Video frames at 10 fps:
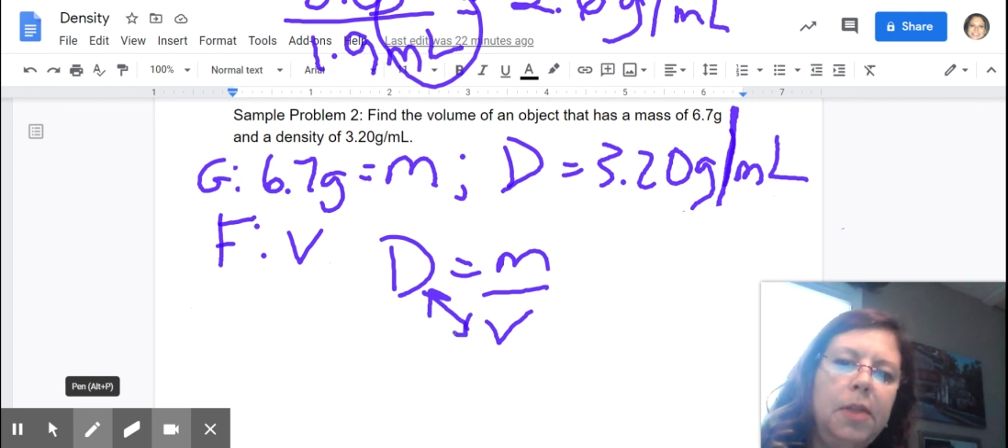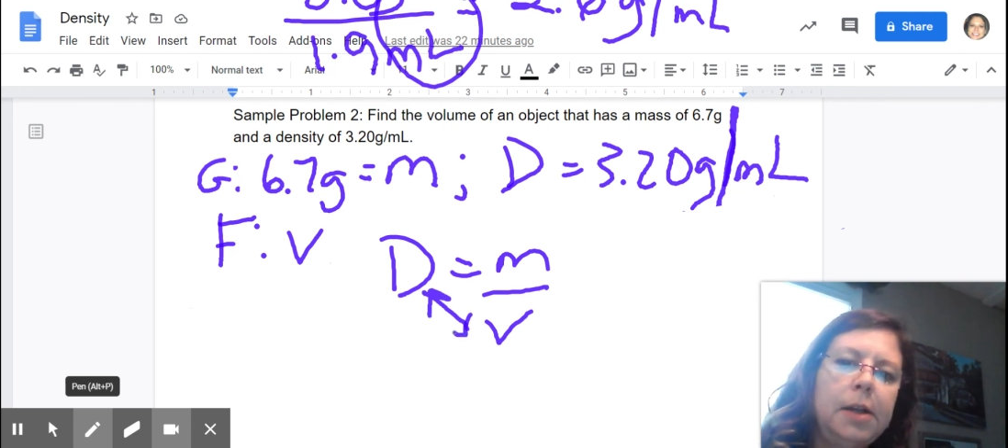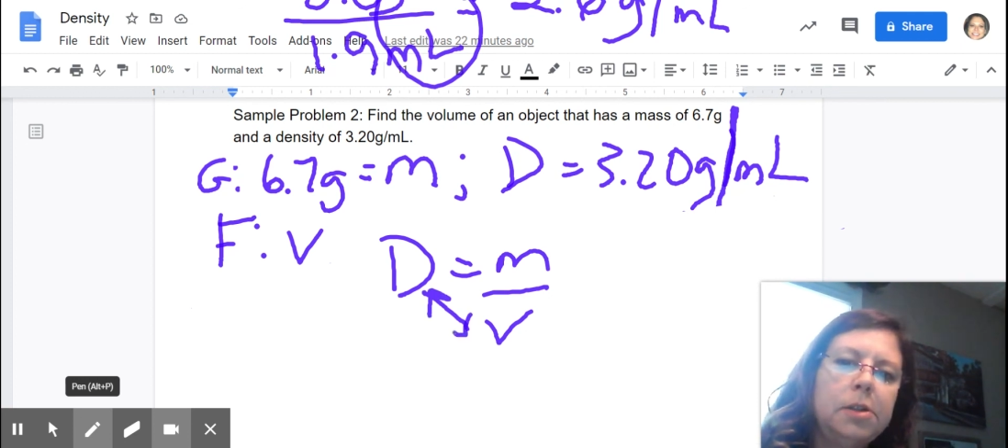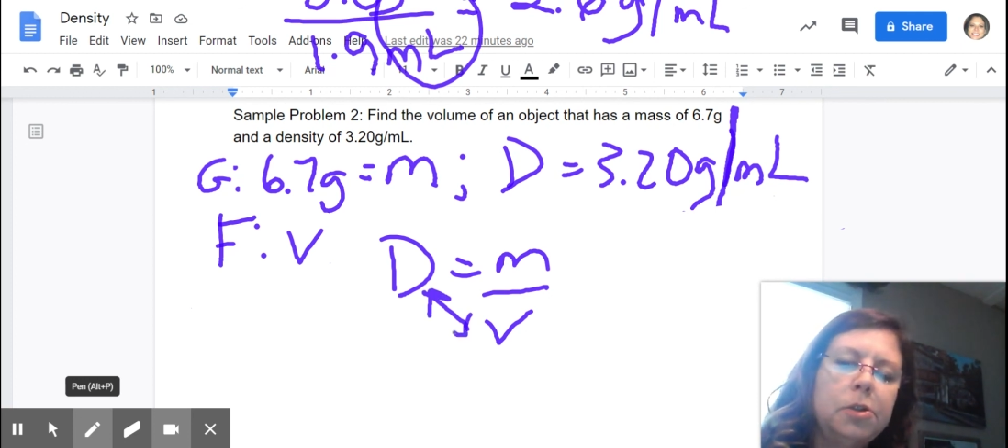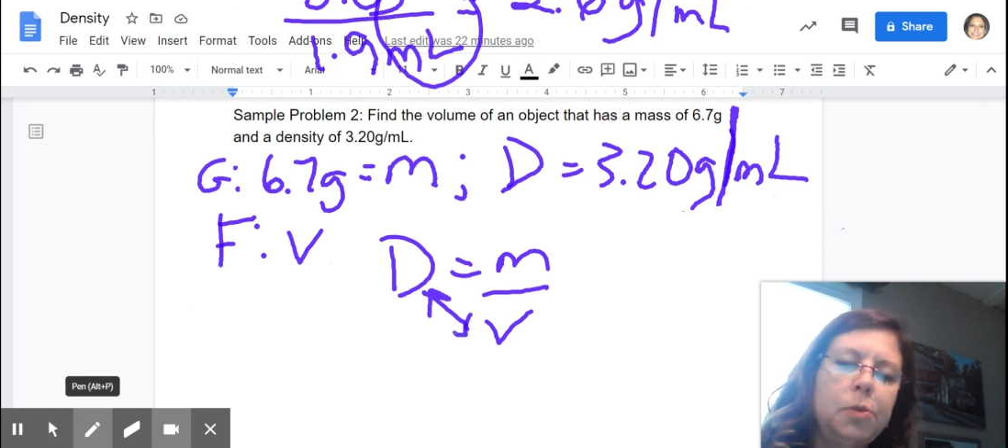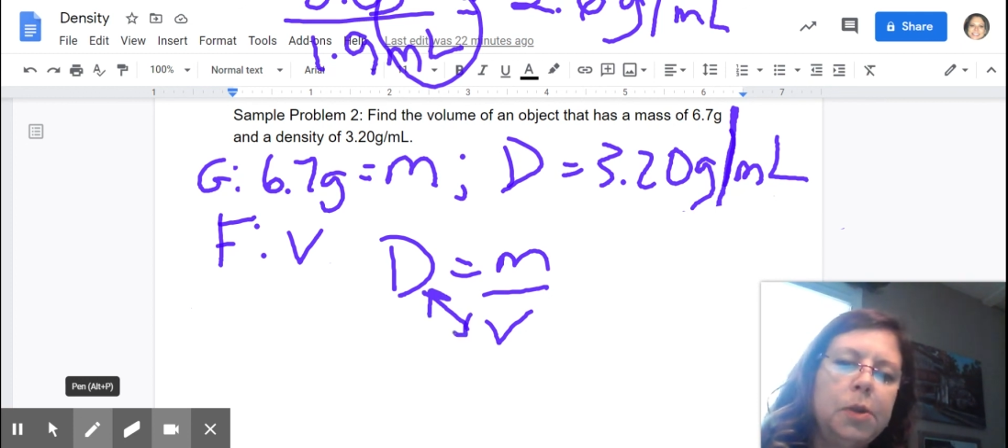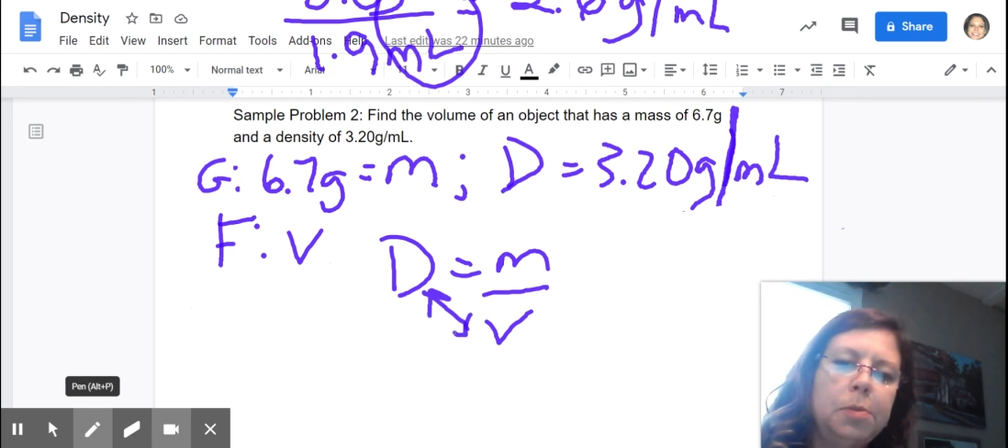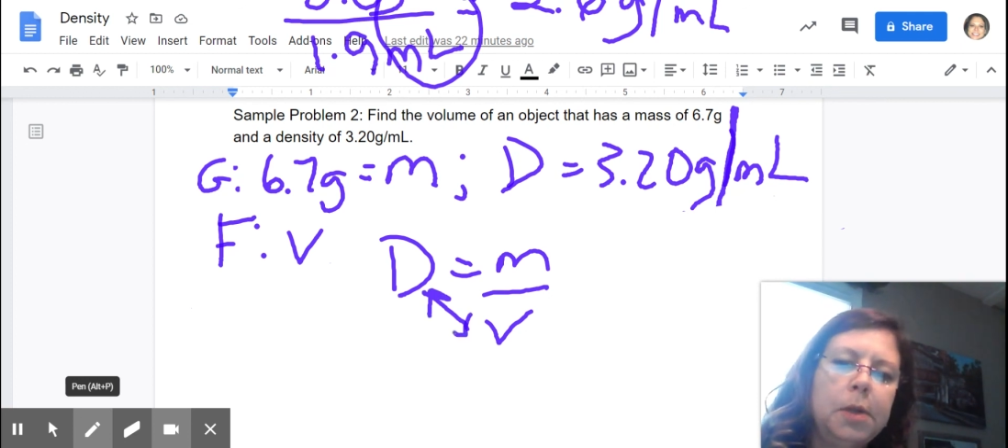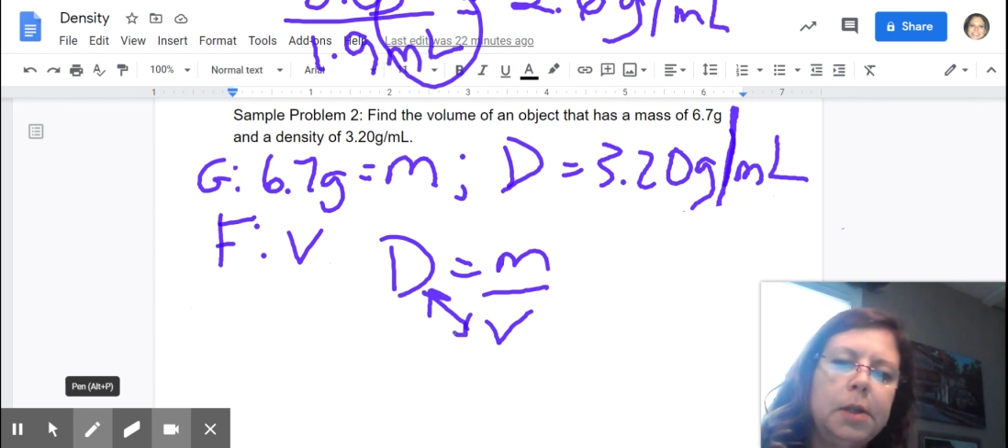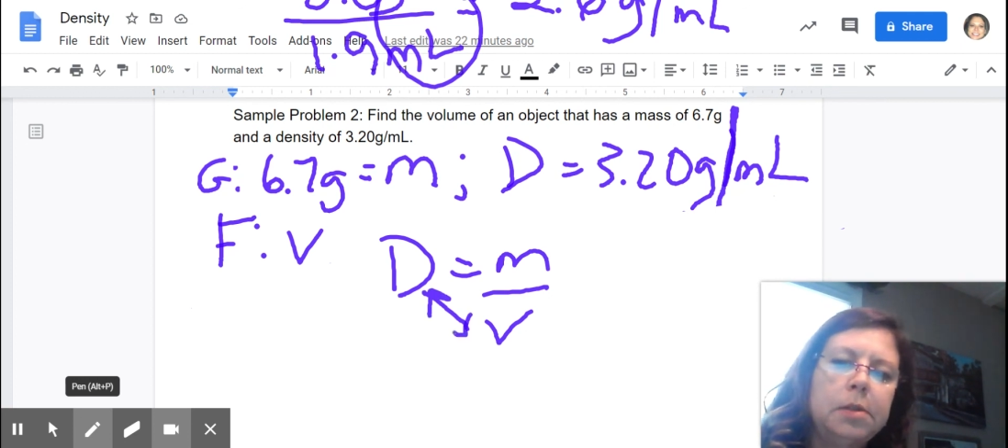they can just
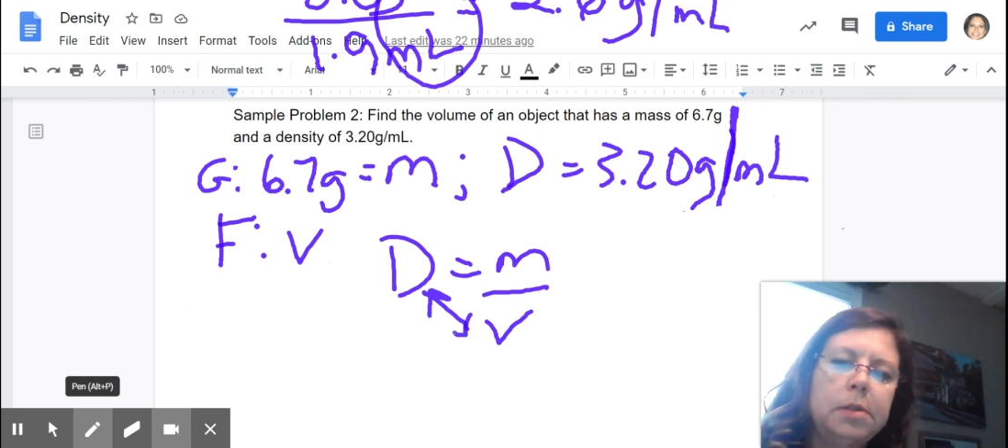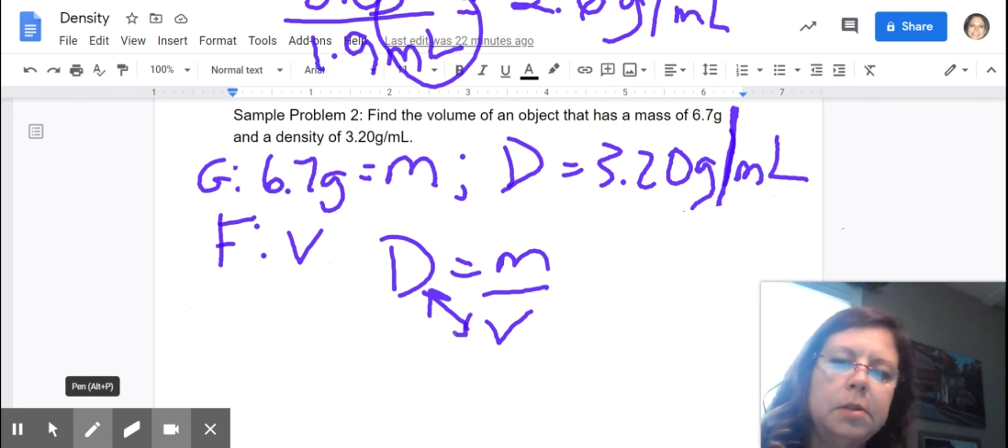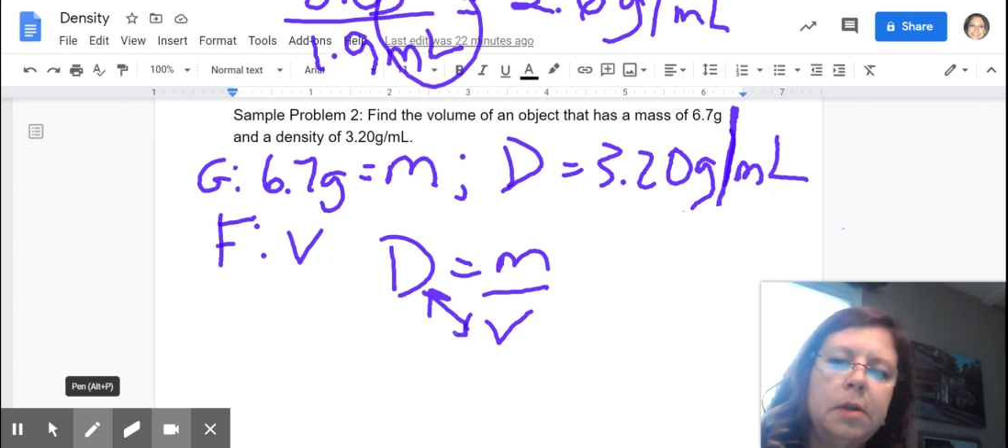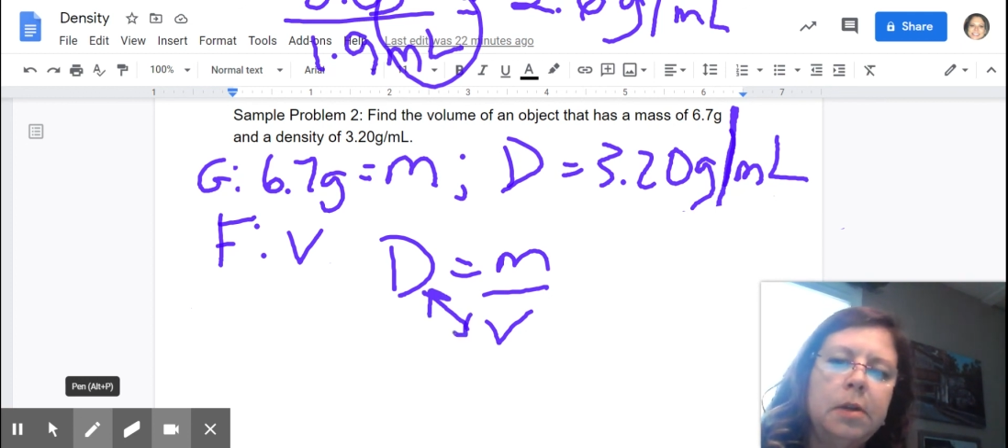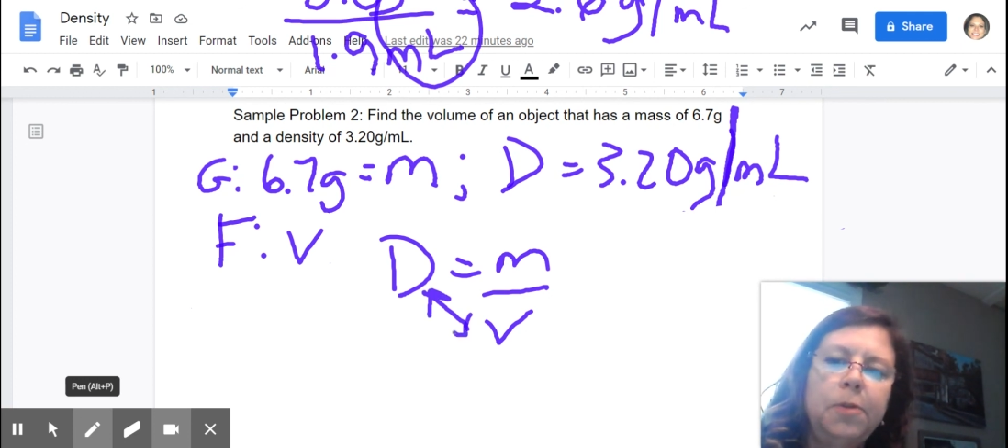switch places.